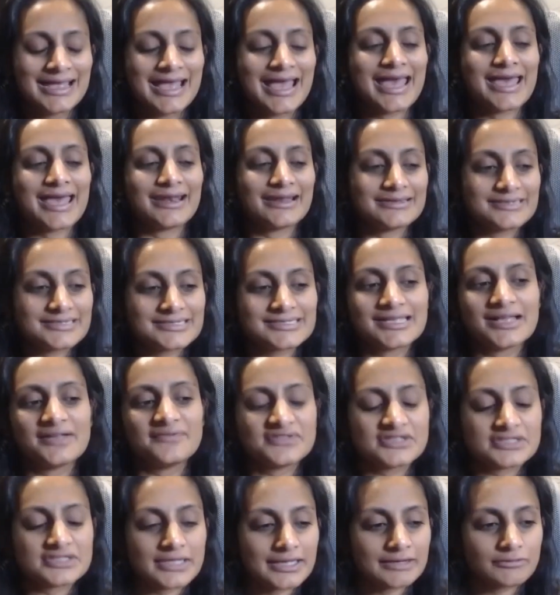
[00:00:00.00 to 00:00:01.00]
And I just have
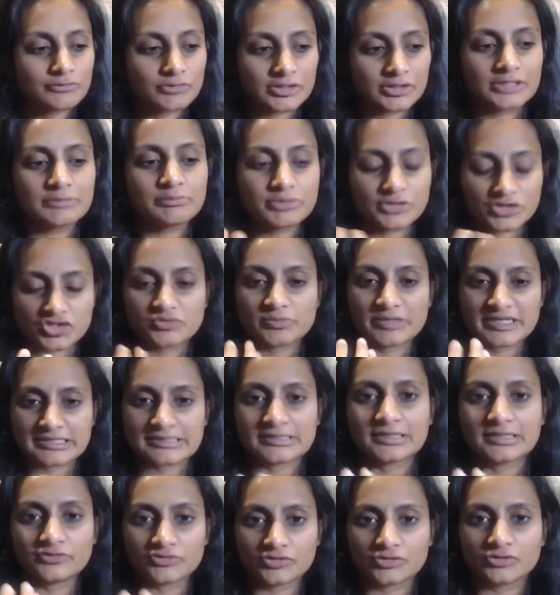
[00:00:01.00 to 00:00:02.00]
to like really push
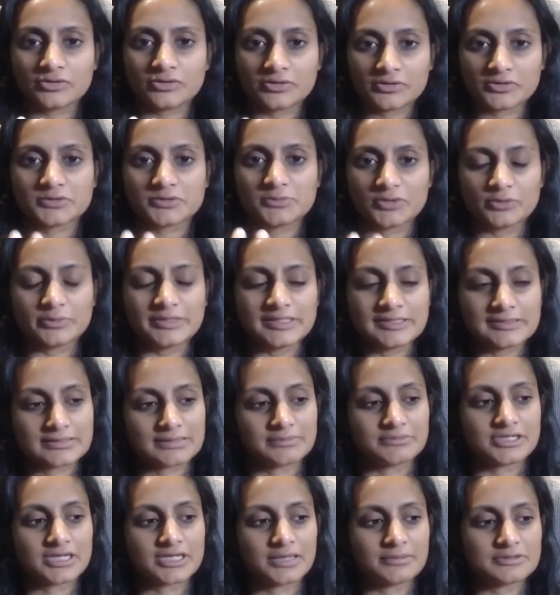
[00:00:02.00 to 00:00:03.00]
myself through those moments
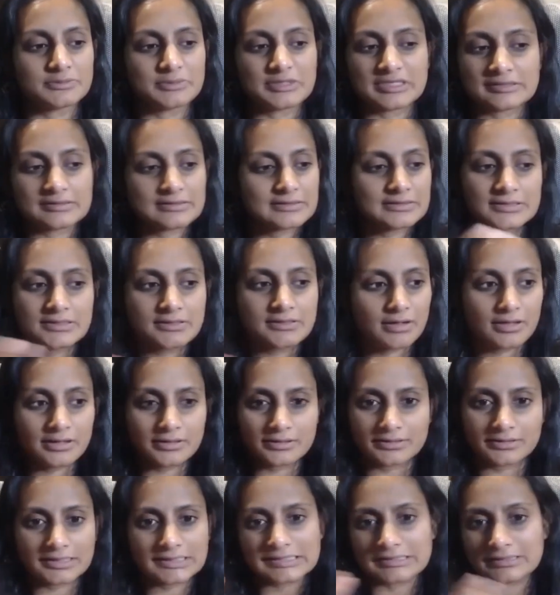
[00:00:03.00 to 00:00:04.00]
sometimes, because it's not
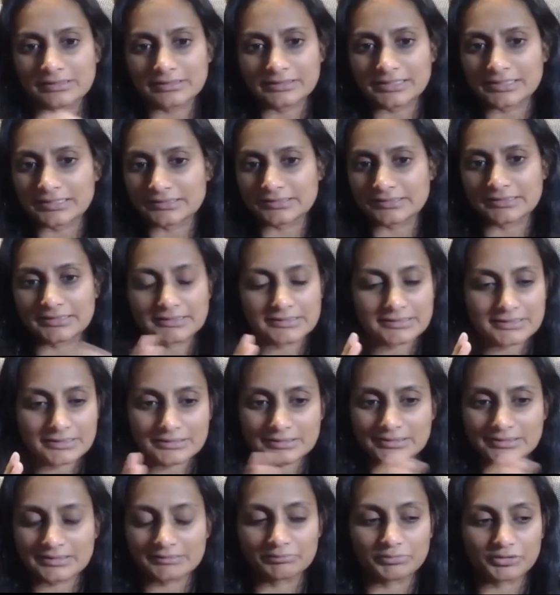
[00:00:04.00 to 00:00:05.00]
easy. It's
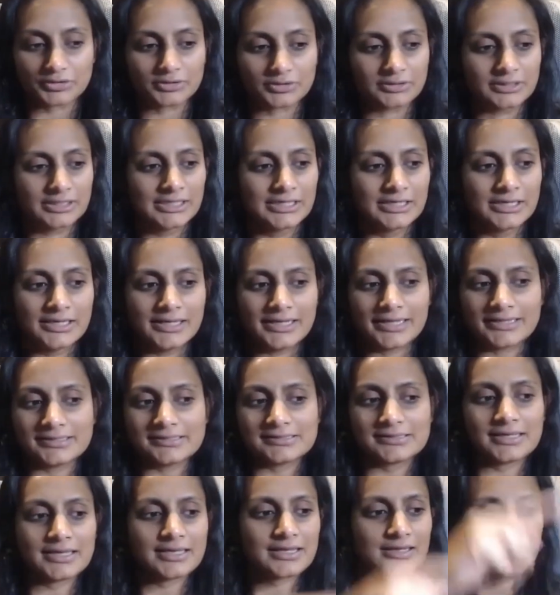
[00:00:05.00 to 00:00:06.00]
not simple. It's
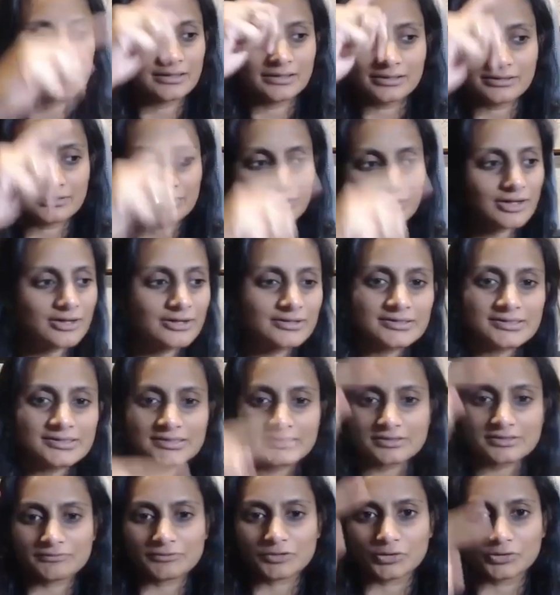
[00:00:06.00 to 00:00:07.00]
like a
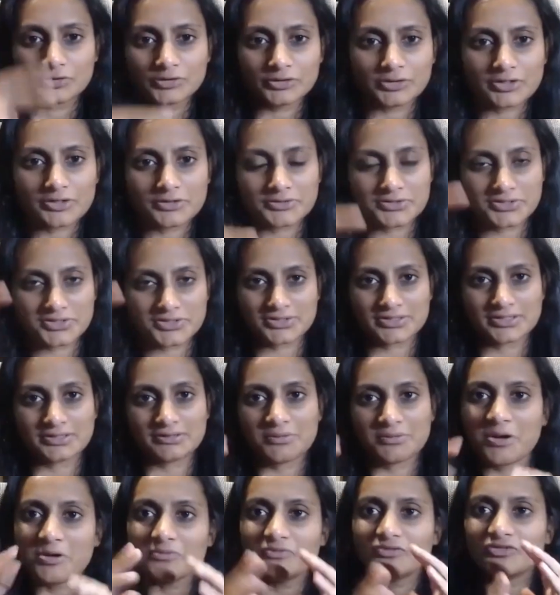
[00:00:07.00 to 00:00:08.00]
constant roller coaster, and
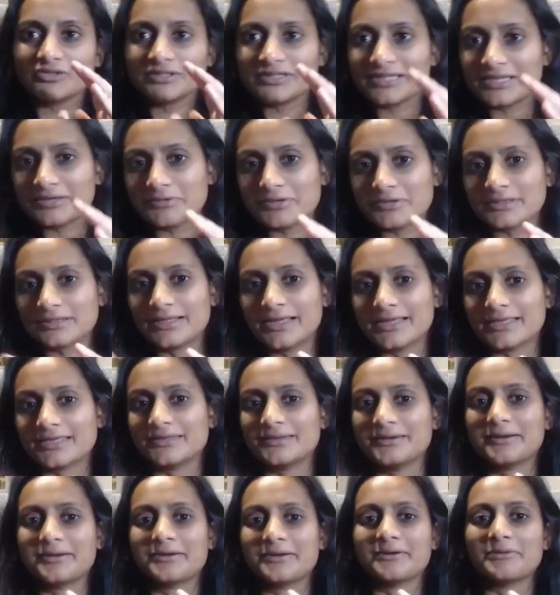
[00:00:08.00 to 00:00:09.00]
hopefully with like,
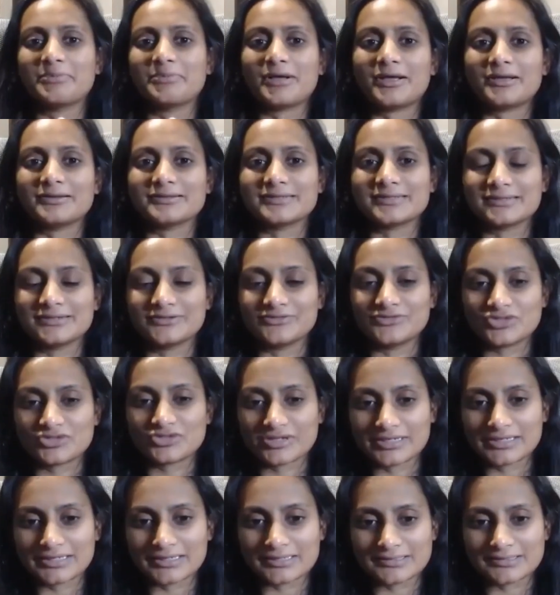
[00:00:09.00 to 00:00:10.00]
you know, a positive
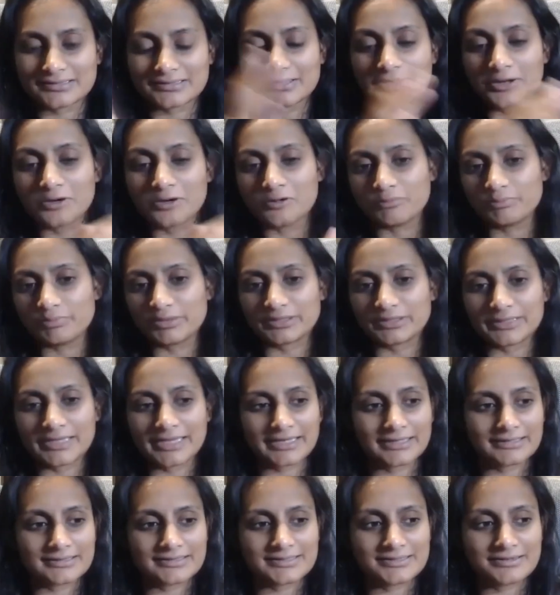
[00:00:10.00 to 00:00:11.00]
trending slope, but
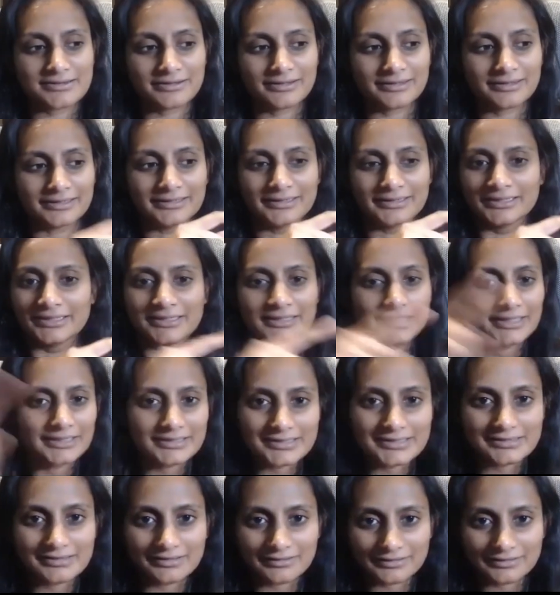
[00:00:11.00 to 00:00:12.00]
like, it's not
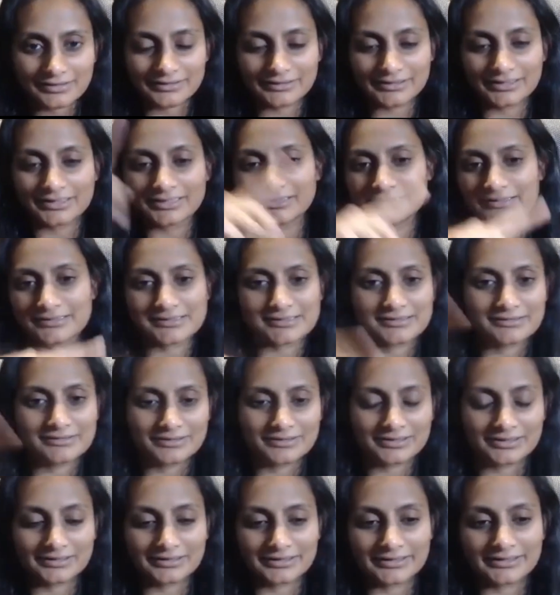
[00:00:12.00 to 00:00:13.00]
clean. It's not
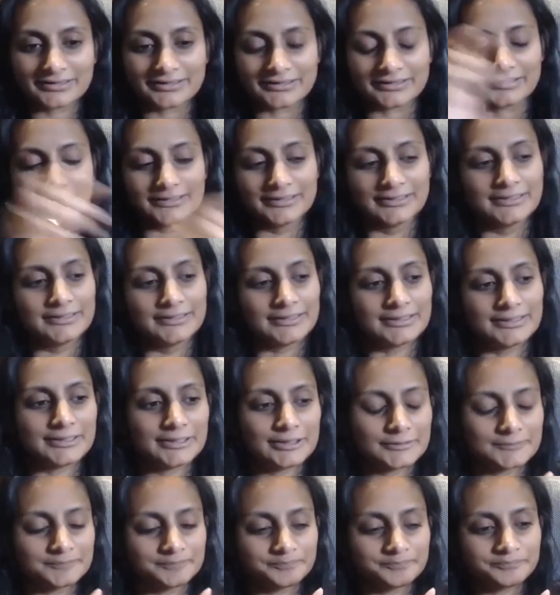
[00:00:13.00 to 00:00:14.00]
clear.
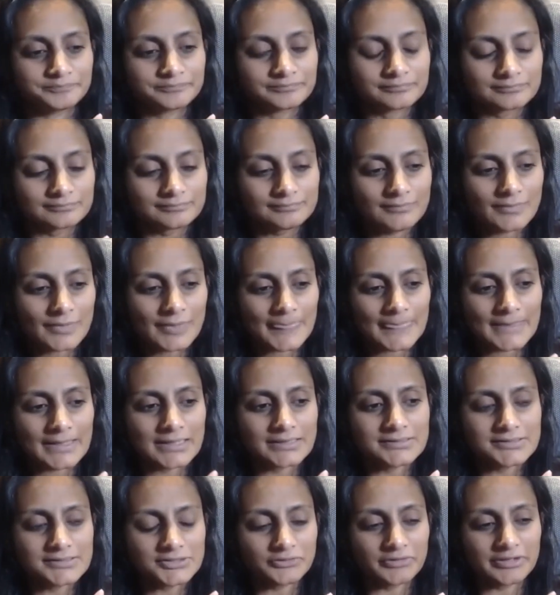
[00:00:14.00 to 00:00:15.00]

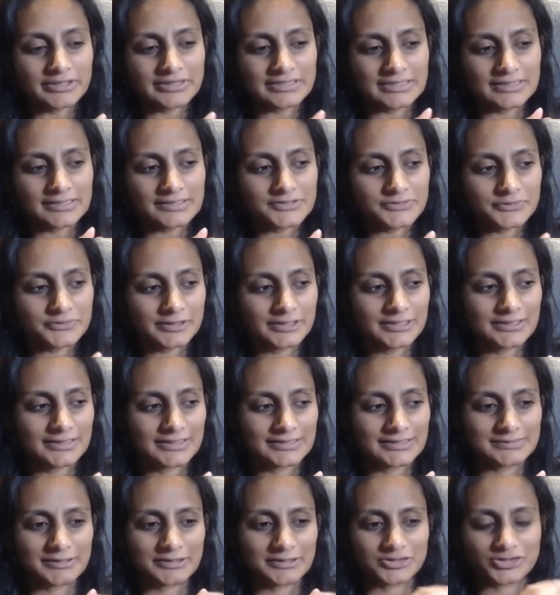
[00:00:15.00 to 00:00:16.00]
And so I think
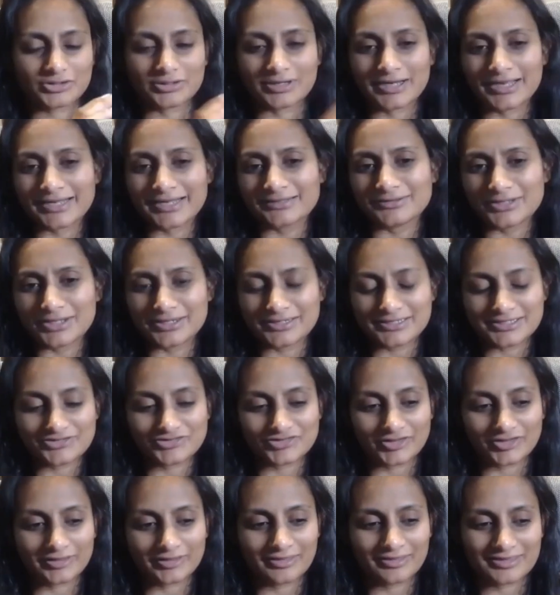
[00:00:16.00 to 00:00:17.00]
it's about trying a lot of
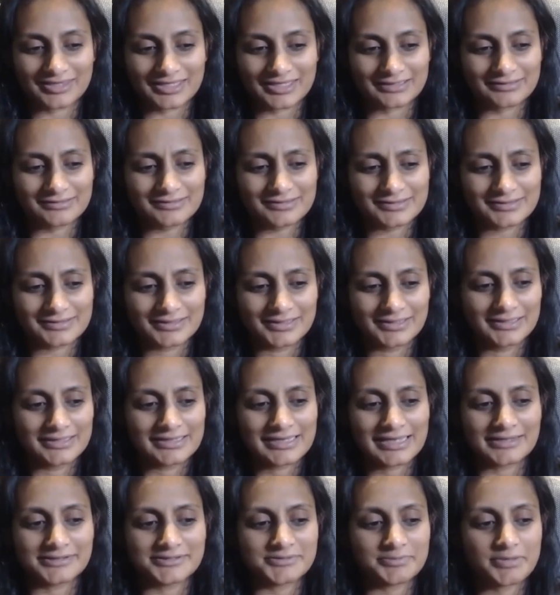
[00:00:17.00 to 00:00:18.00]
different things.
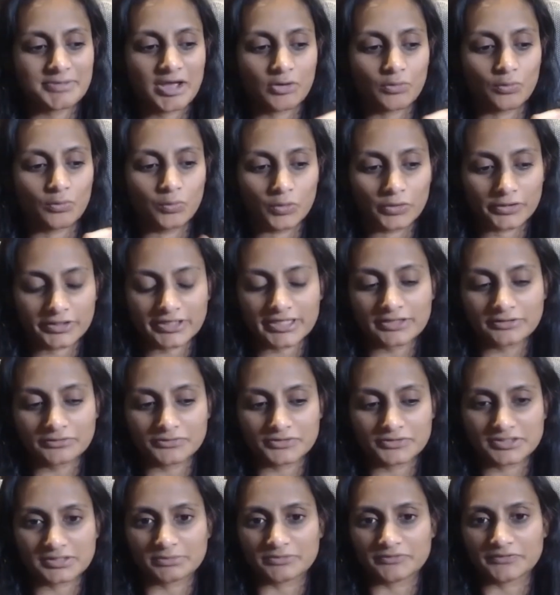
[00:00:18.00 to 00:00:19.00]
It's about working through
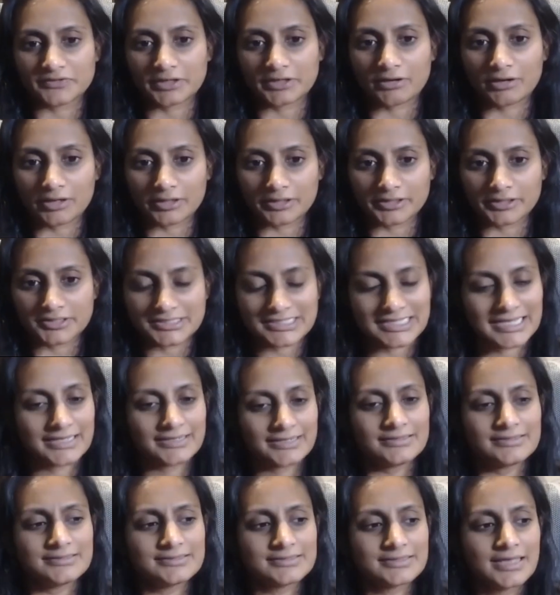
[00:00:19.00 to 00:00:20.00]
some of the hard
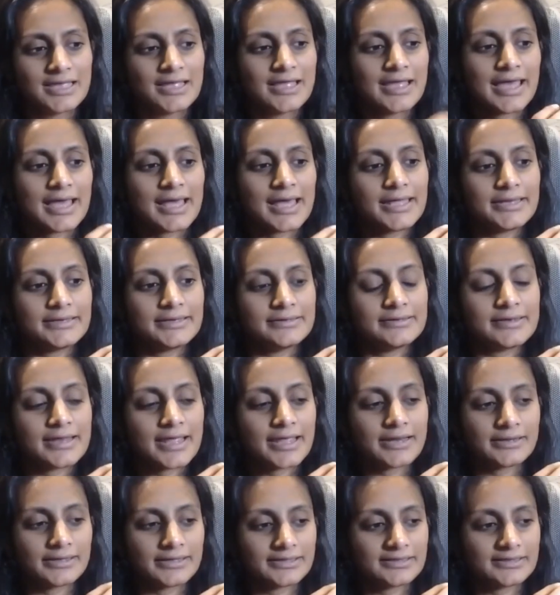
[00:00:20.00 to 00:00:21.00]
days. And
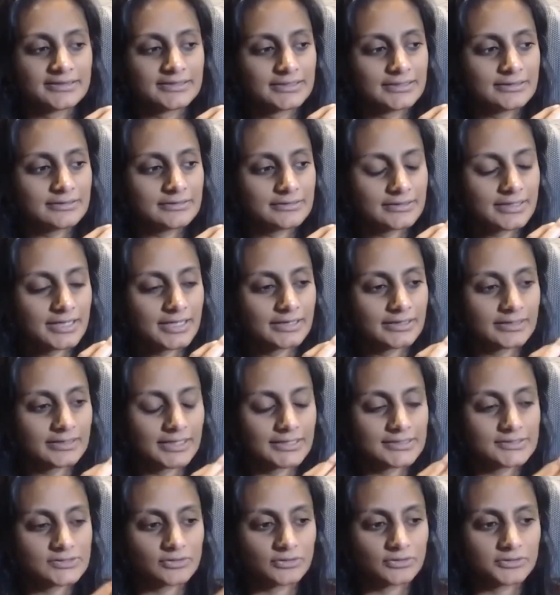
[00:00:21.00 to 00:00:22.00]
I think that
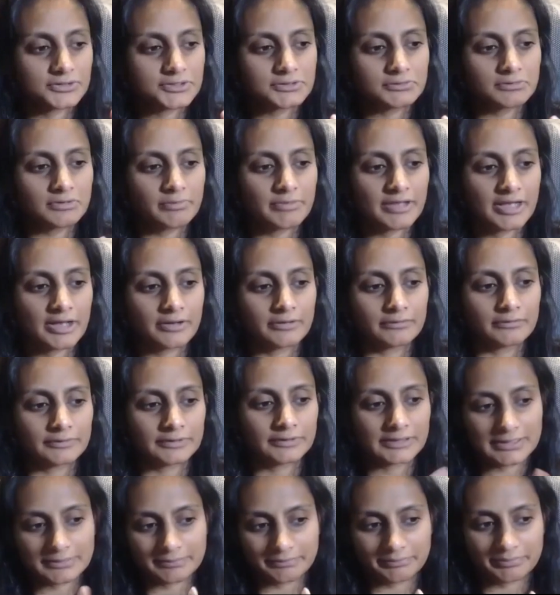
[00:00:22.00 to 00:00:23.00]
it's also about
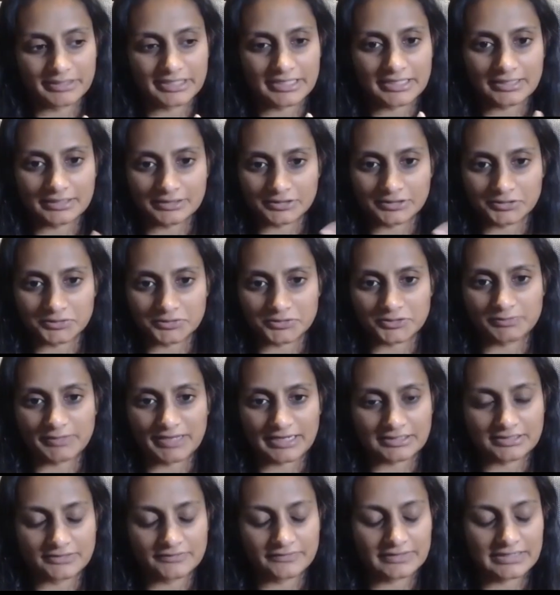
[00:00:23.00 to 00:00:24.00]
really being
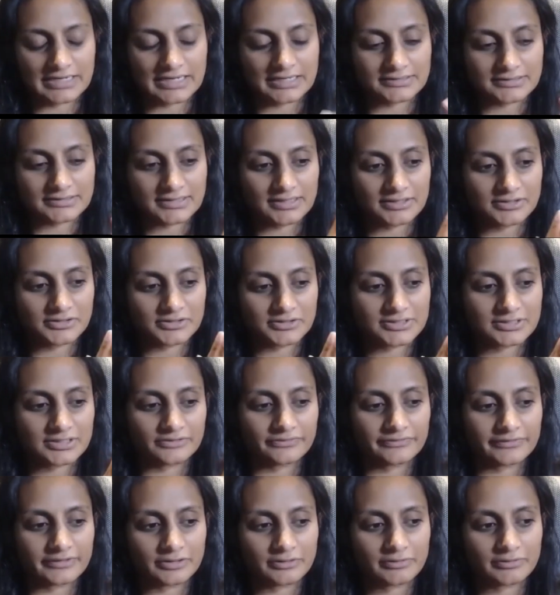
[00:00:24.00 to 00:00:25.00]
introspective and asking yourself
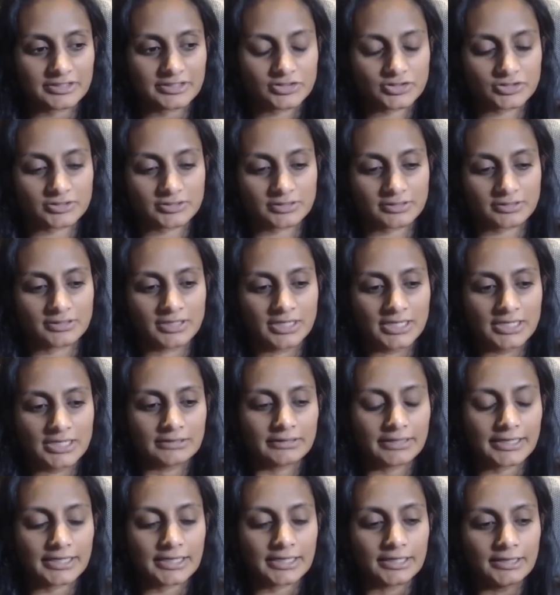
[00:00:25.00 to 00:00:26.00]
the question,
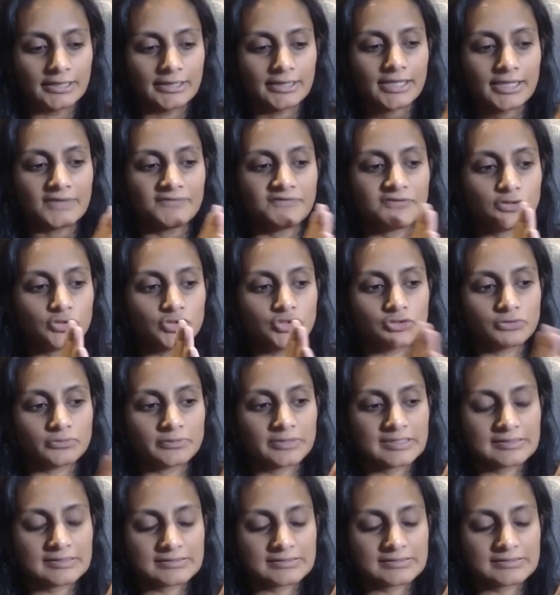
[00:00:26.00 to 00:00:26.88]
like if you're doing